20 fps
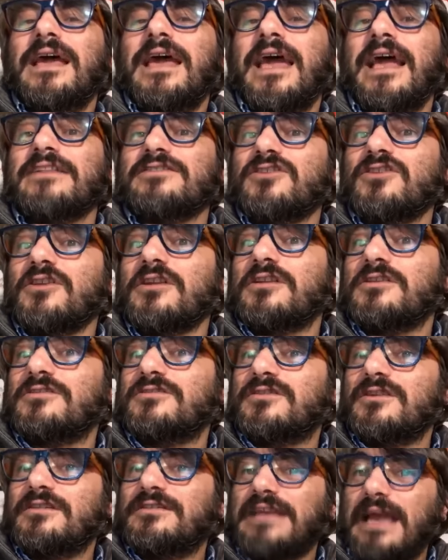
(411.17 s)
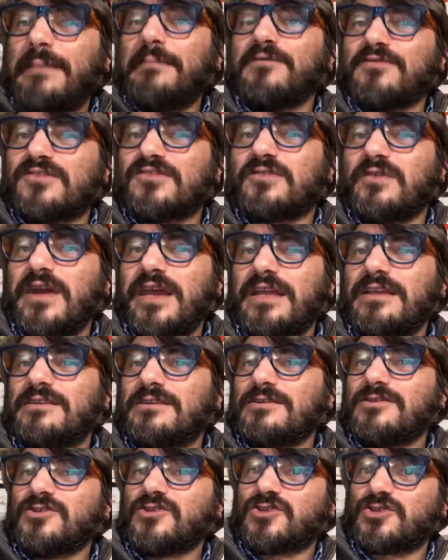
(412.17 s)
and
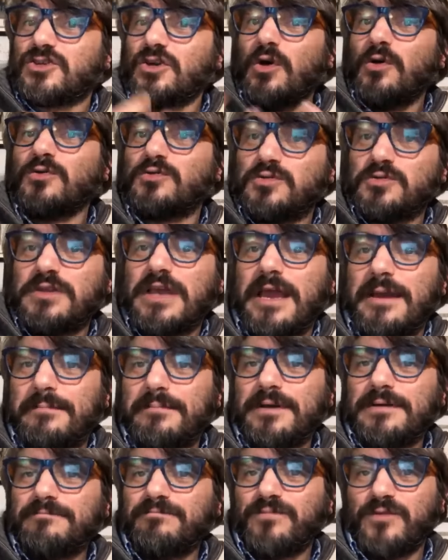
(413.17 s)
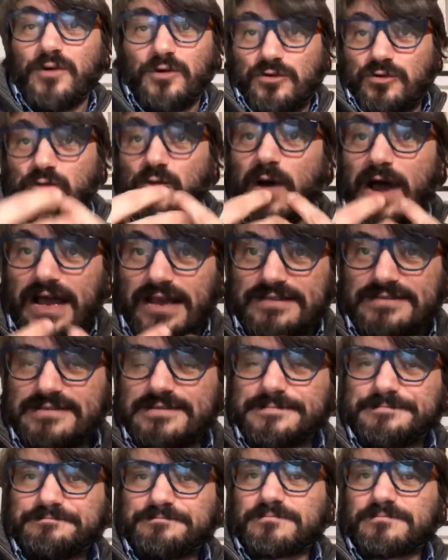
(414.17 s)
demonstrate, show to them, or to us,